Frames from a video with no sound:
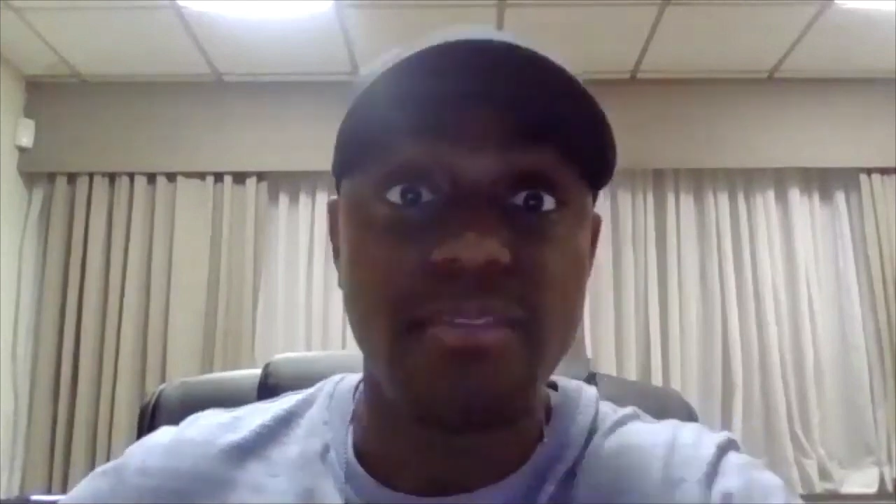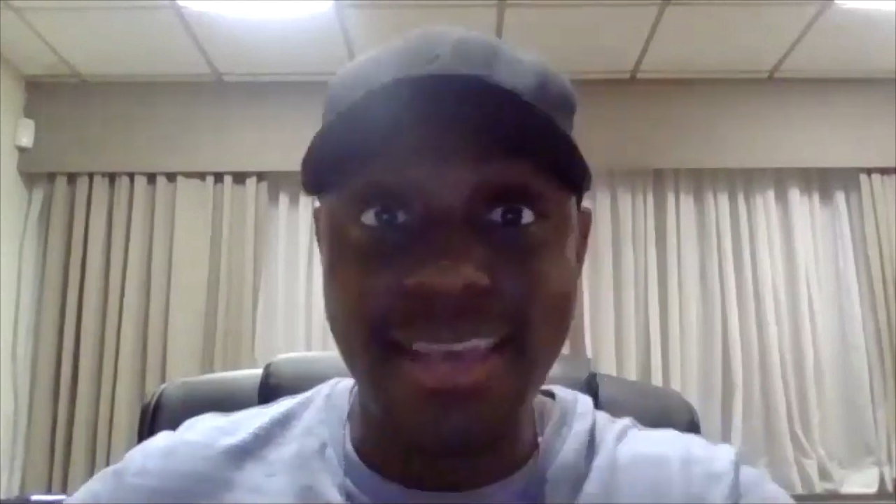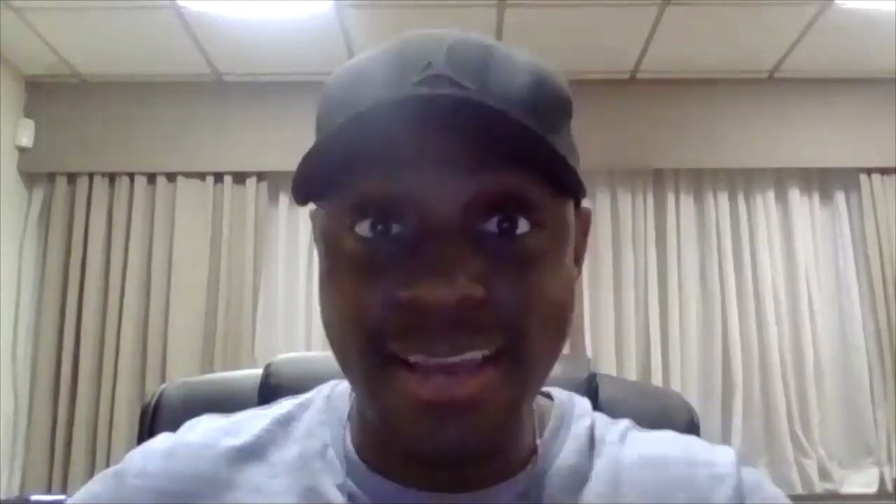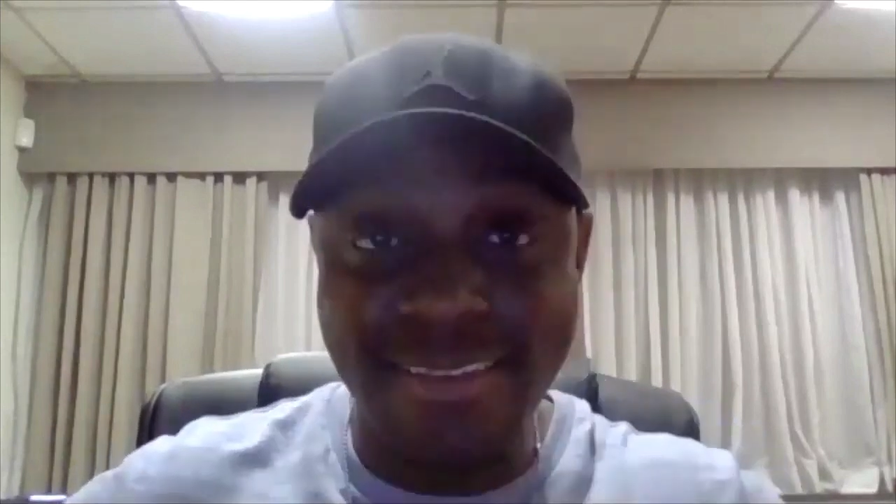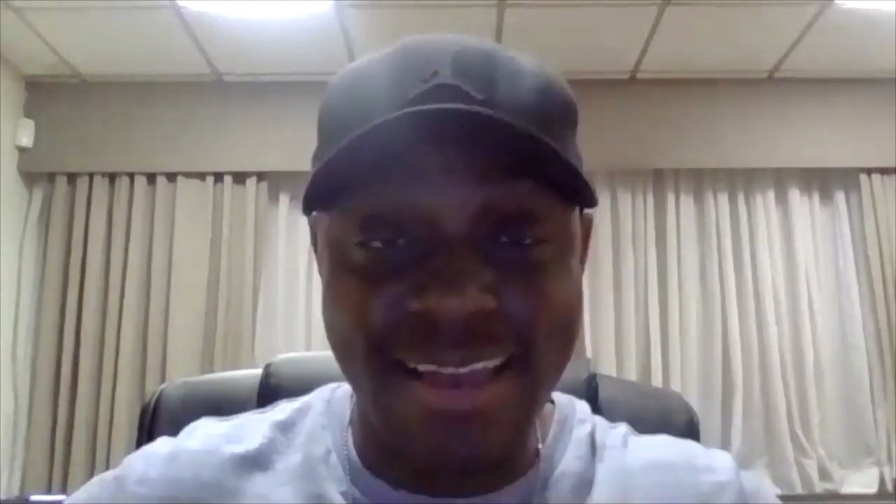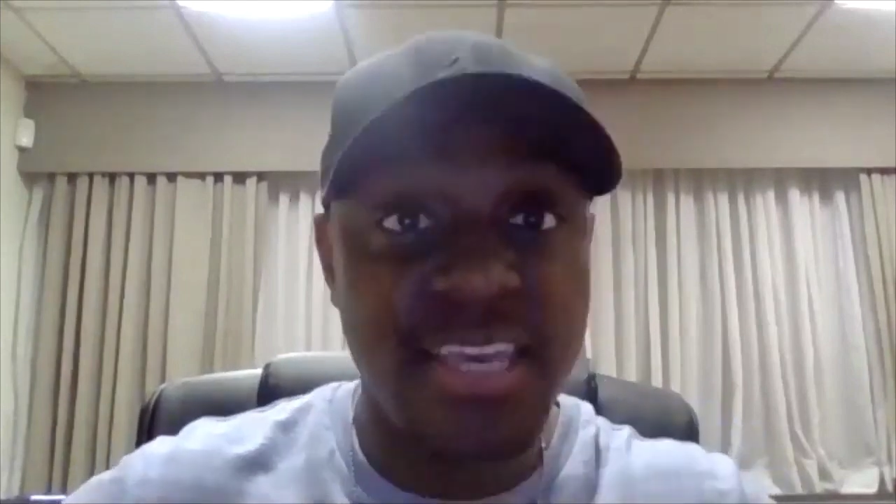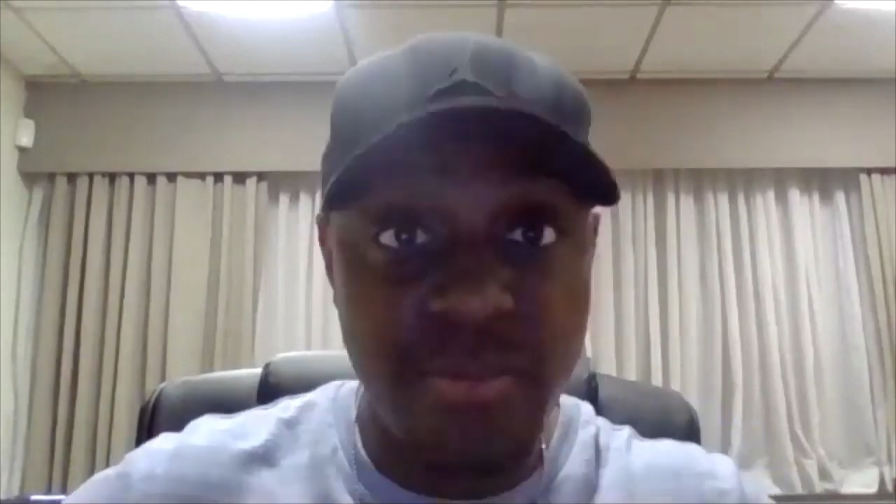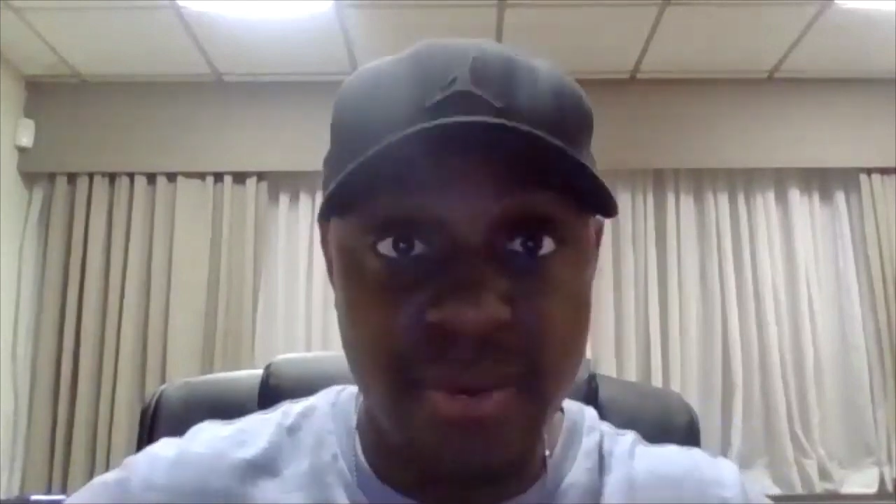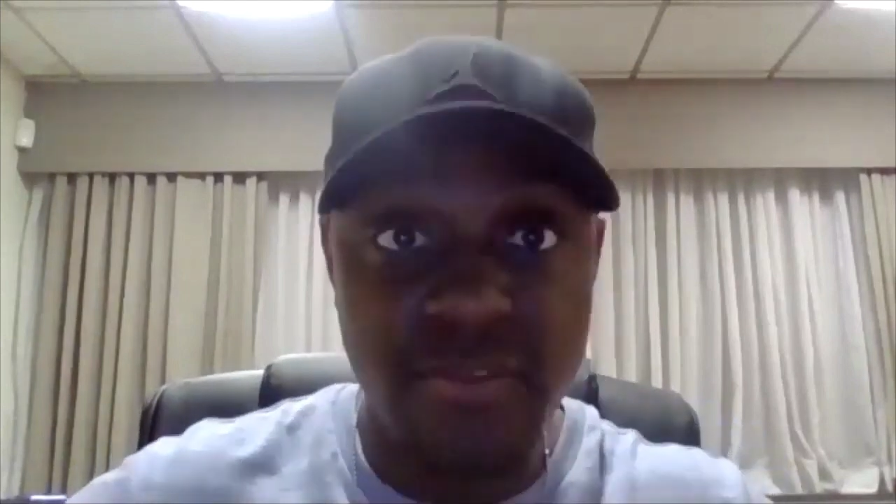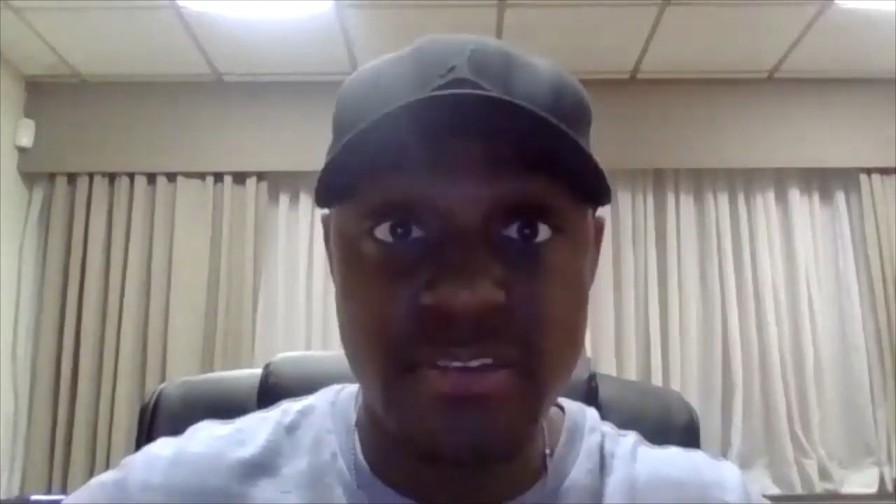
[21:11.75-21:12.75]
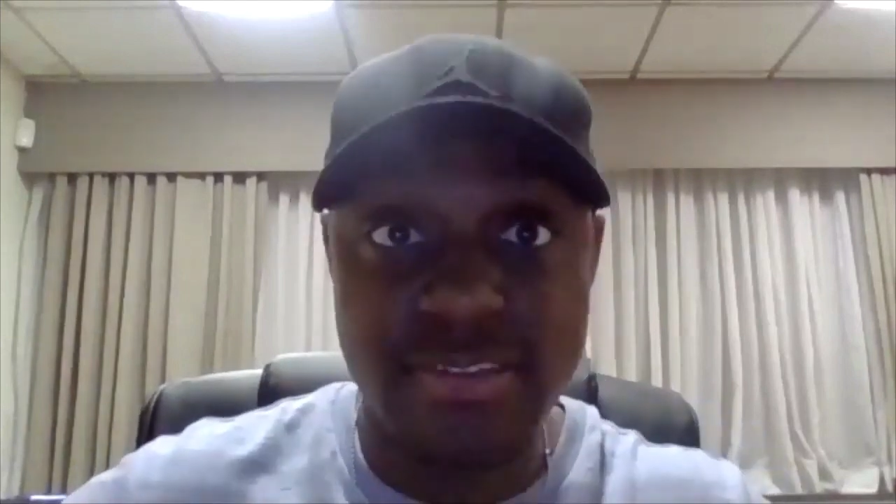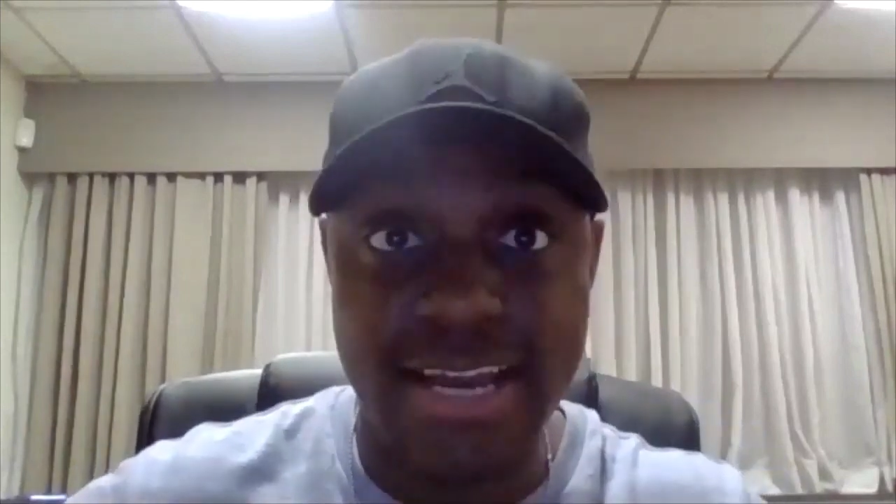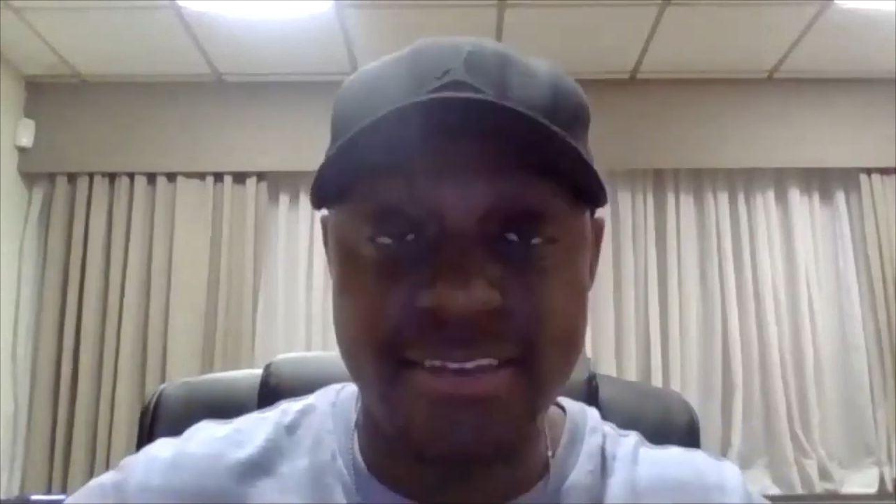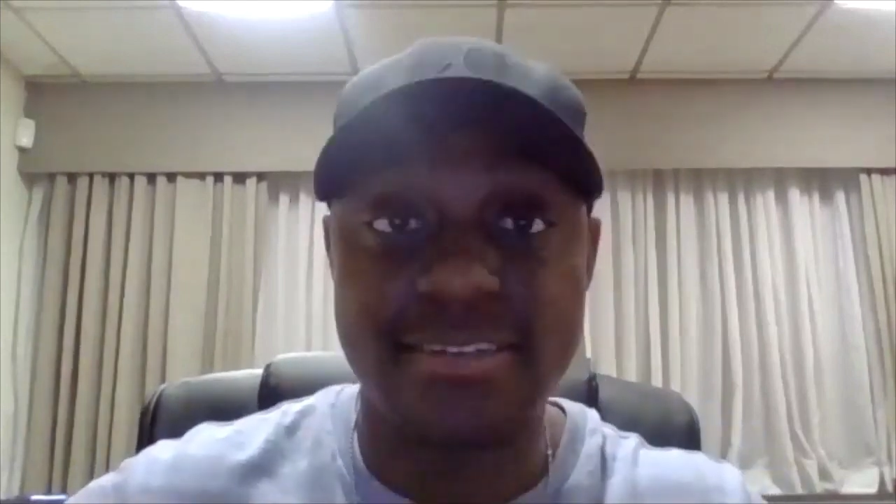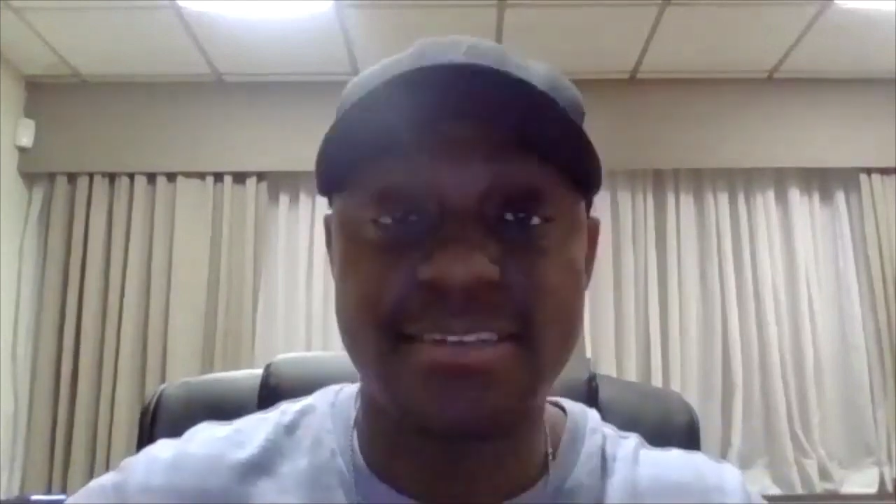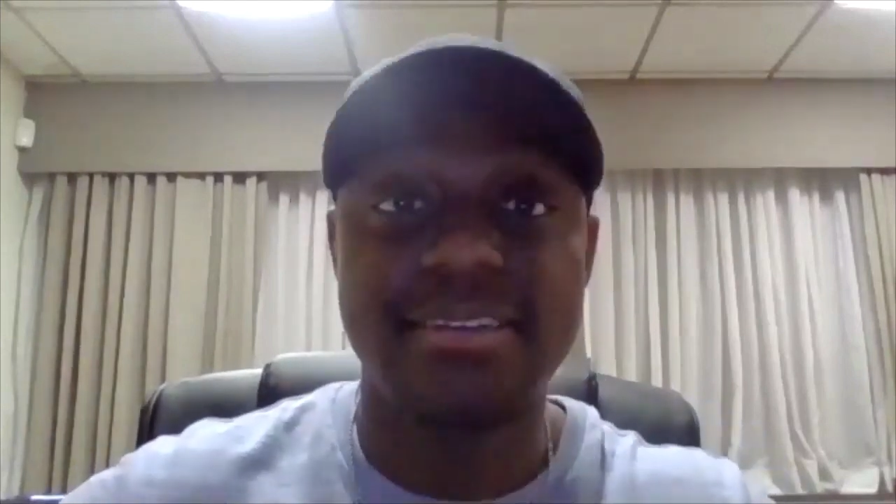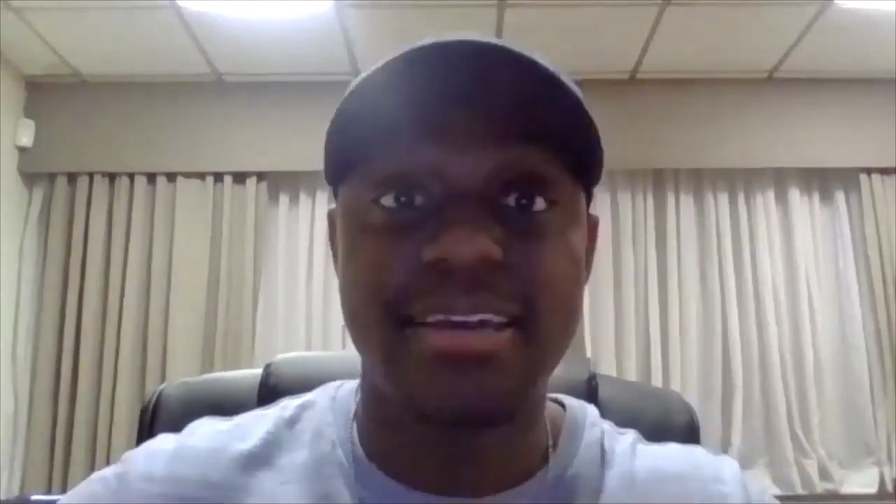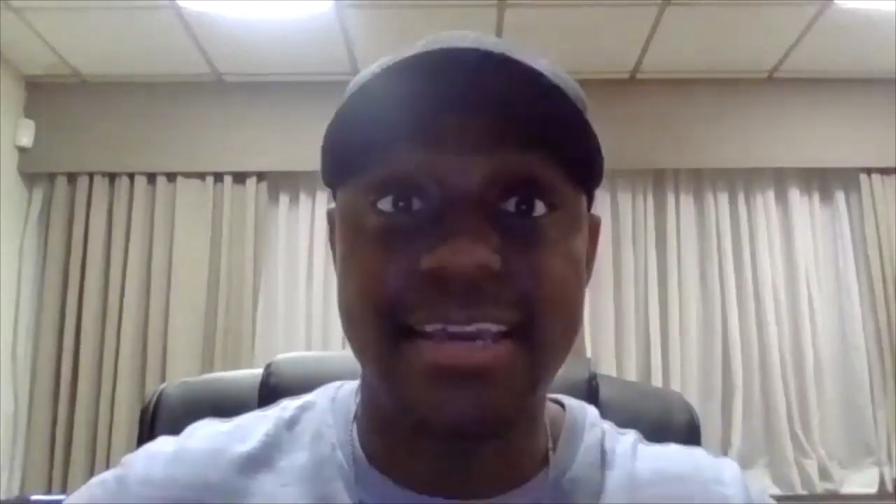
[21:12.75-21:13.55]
as I keep emphasizing,